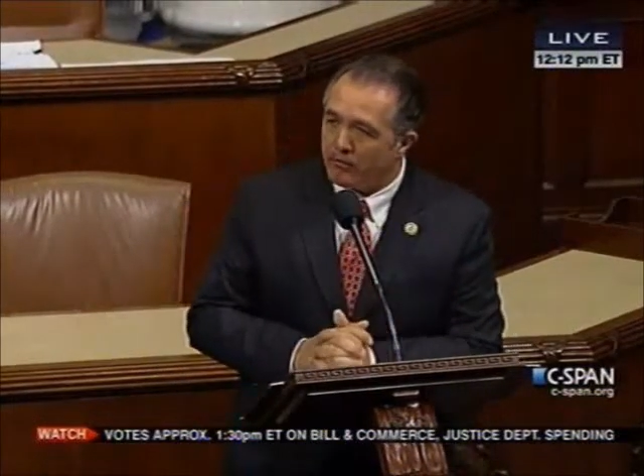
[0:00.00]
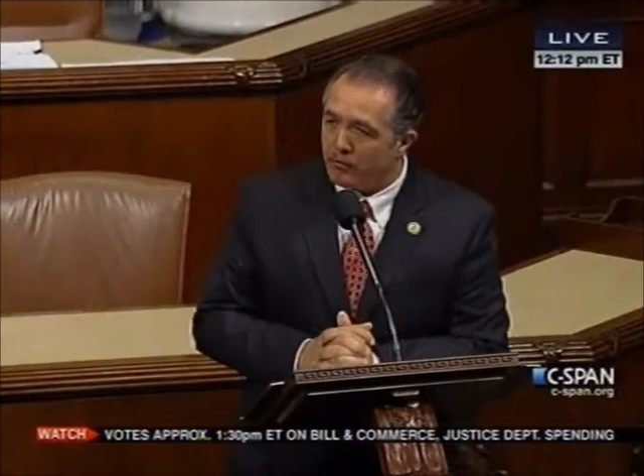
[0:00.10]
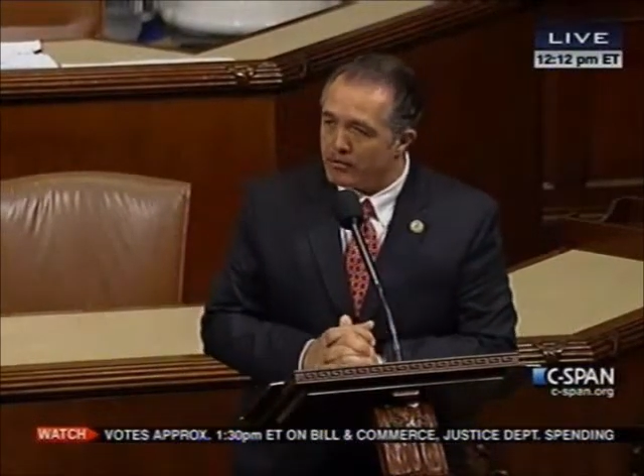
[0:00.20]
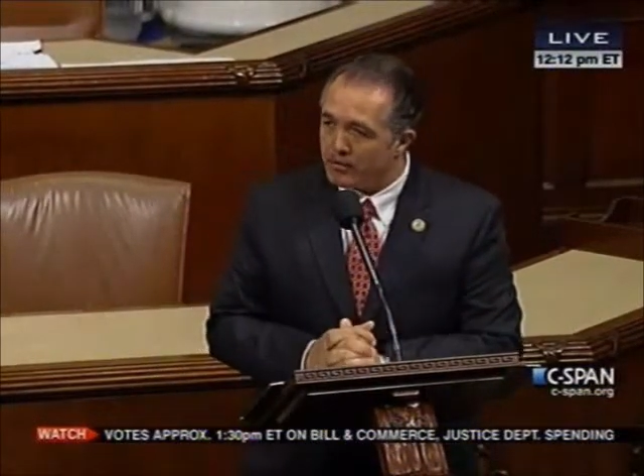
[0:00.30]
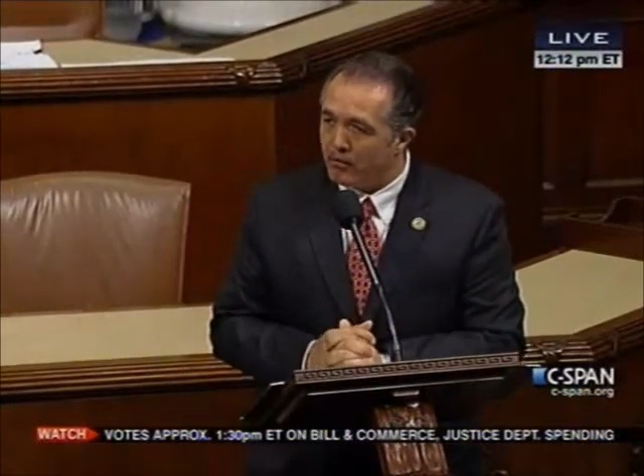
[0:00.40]

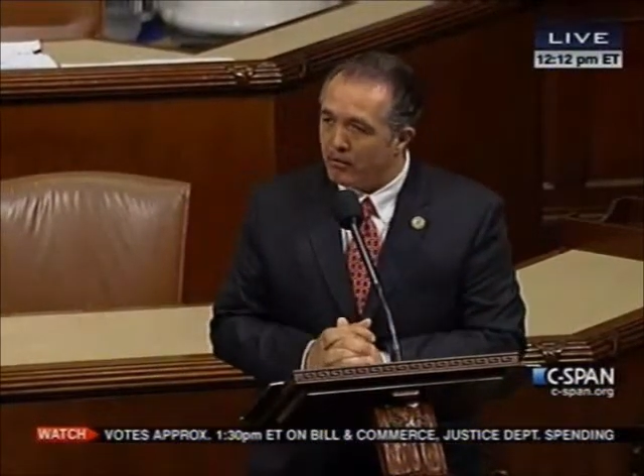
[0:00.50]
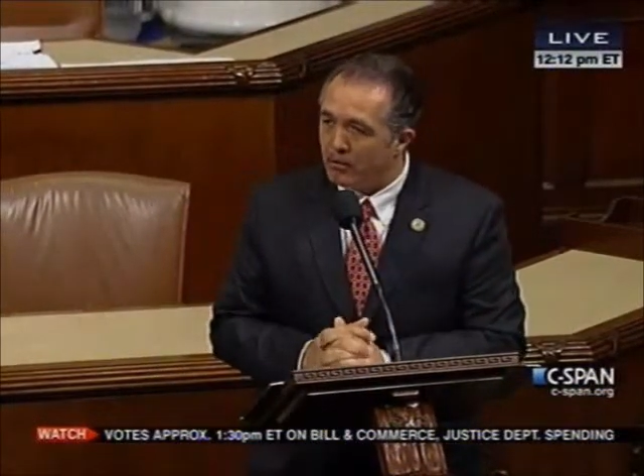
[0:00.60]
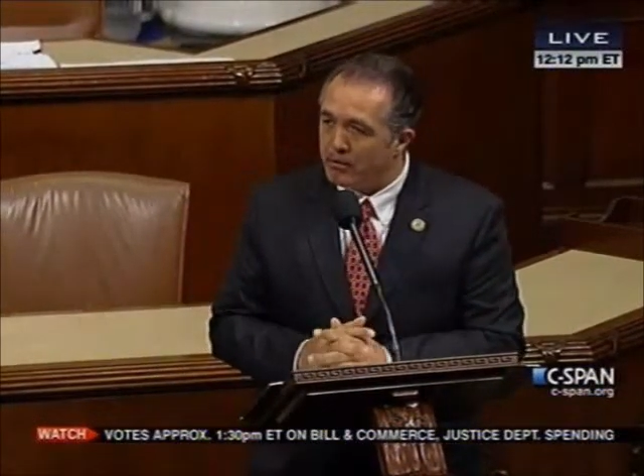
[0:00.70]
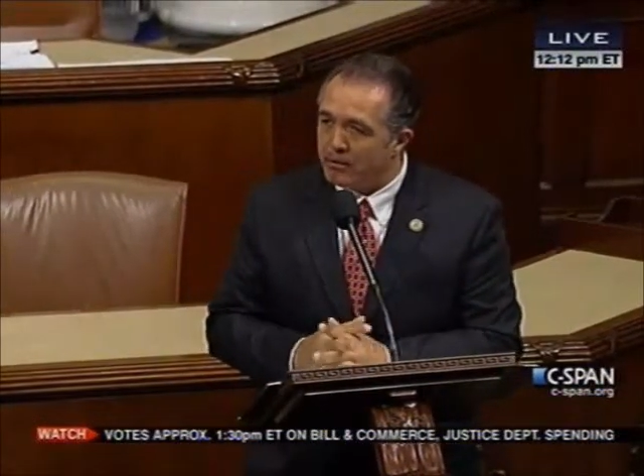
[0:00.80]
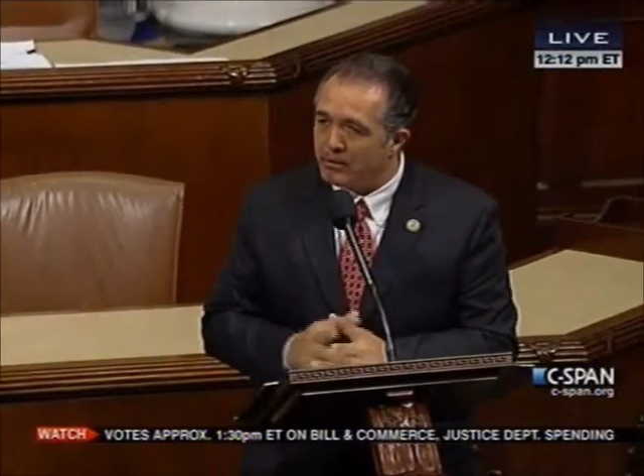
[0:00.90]
first of
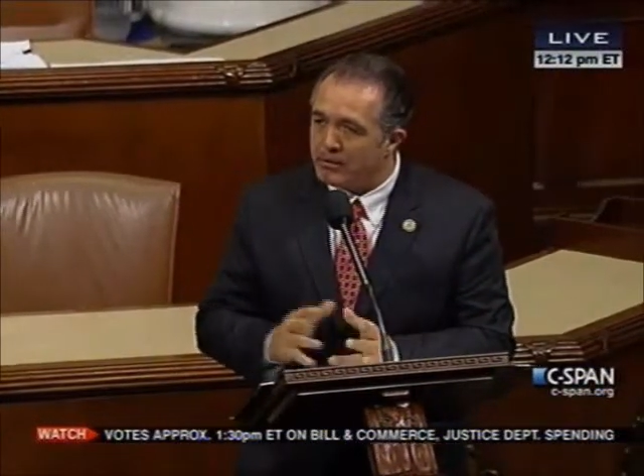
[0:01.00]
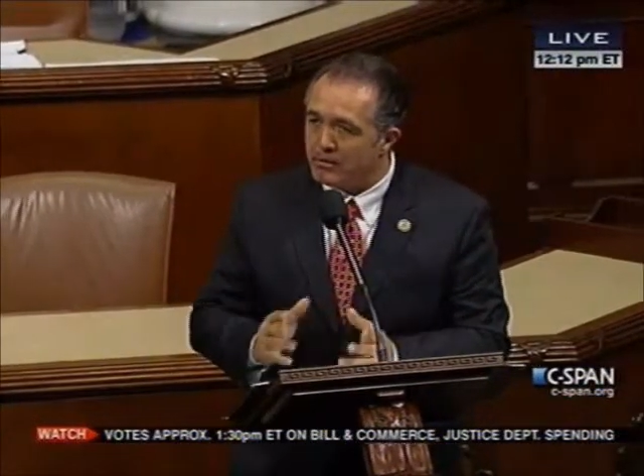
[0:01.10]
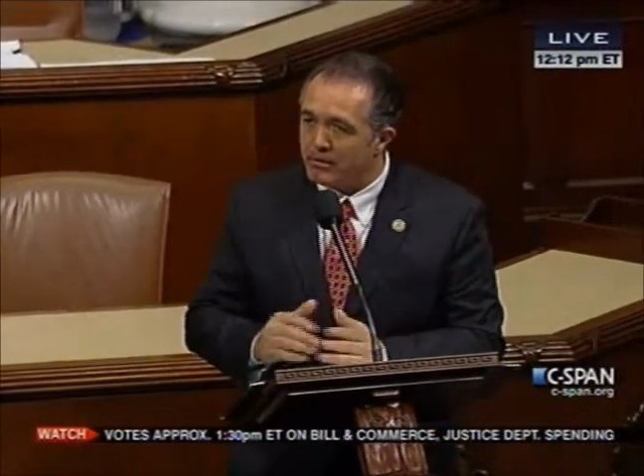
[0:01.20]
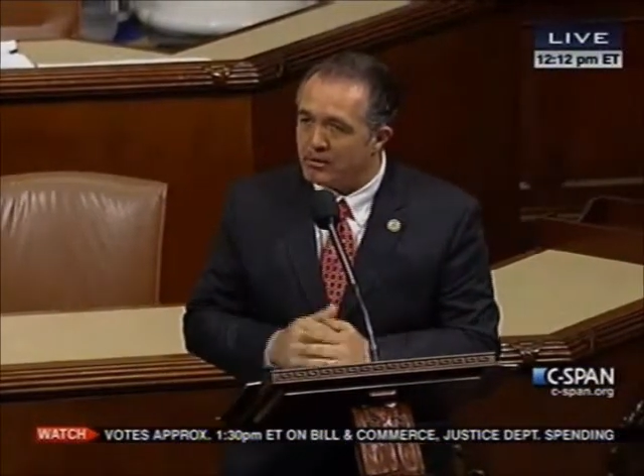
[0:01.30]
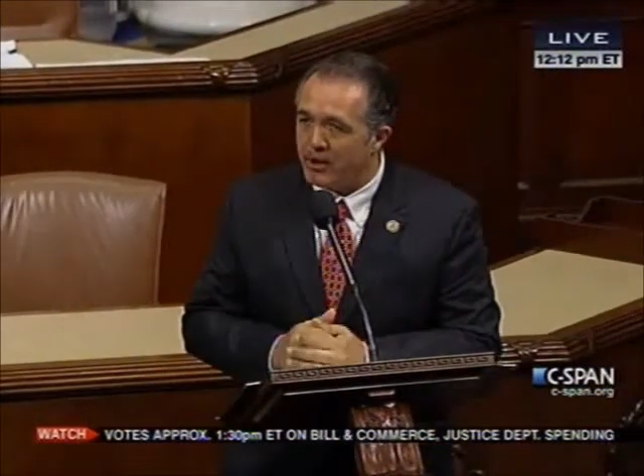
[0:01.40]
all, in
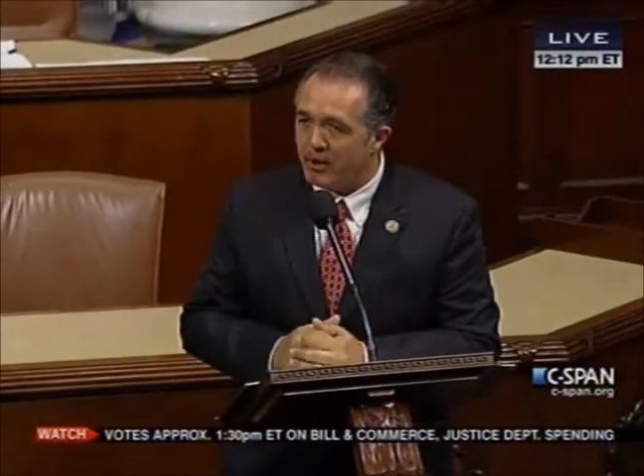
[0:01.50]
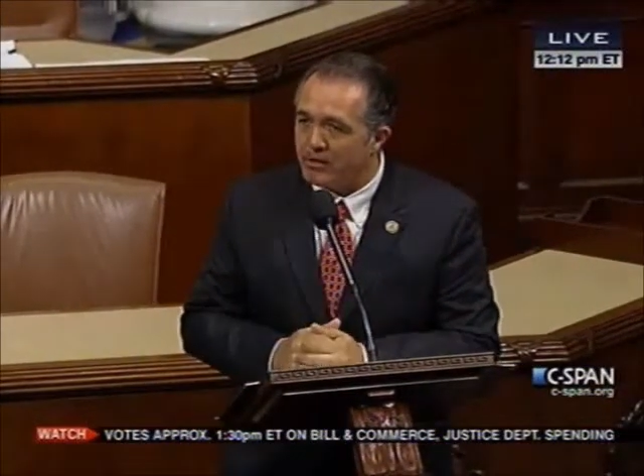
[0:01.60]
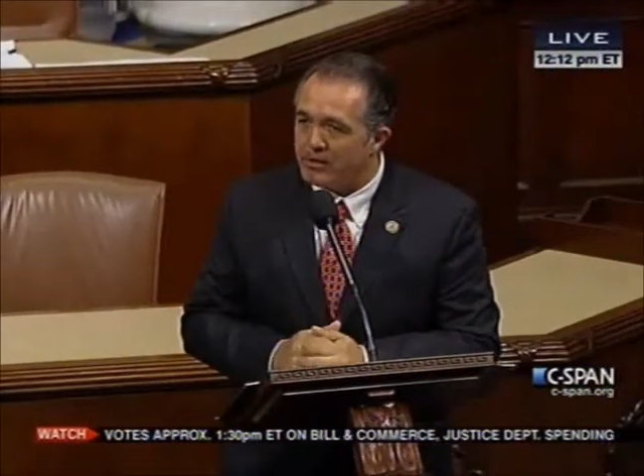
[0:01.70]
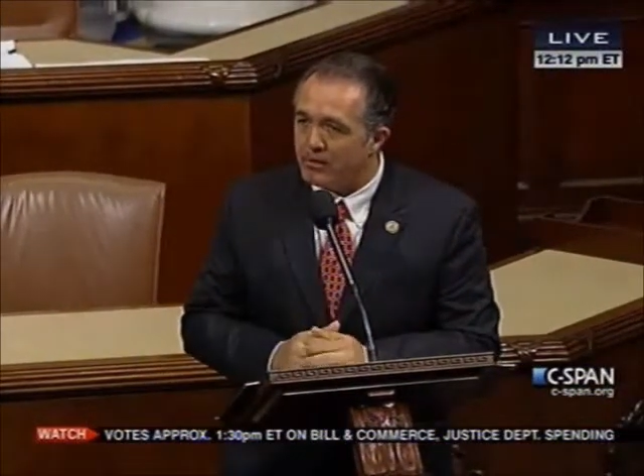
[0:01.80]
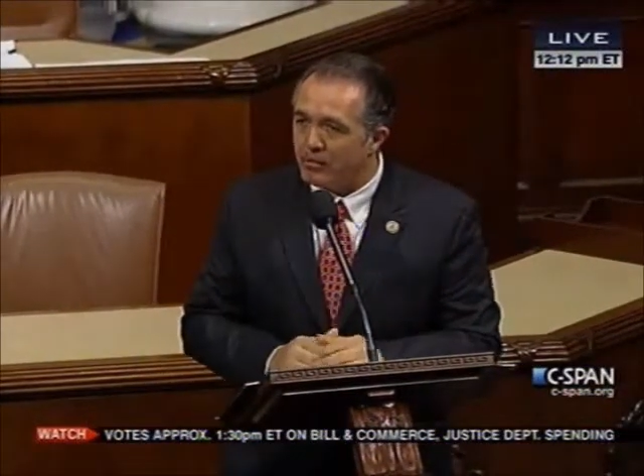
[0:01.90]
this
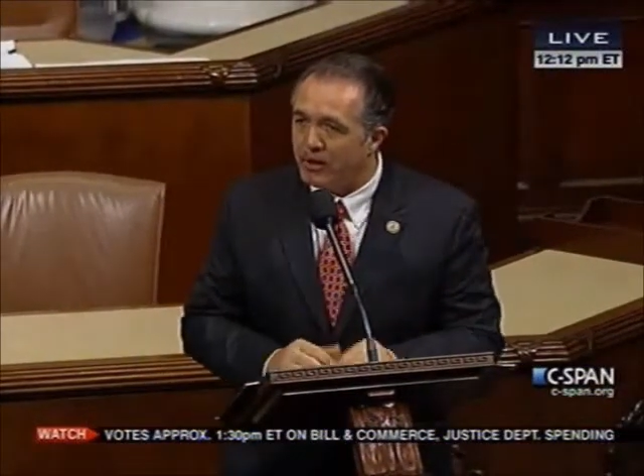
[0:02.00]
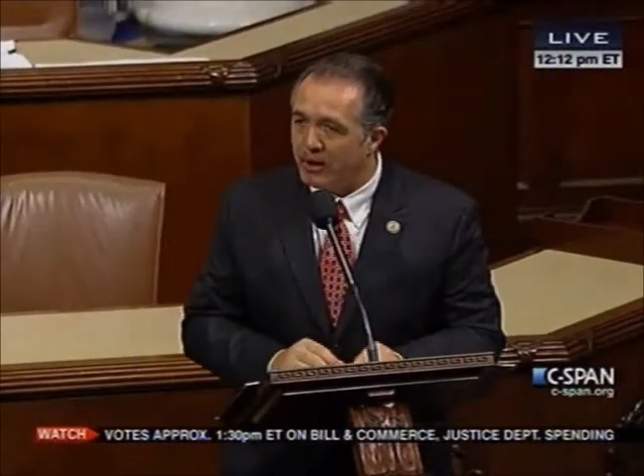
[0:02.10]
challenge that we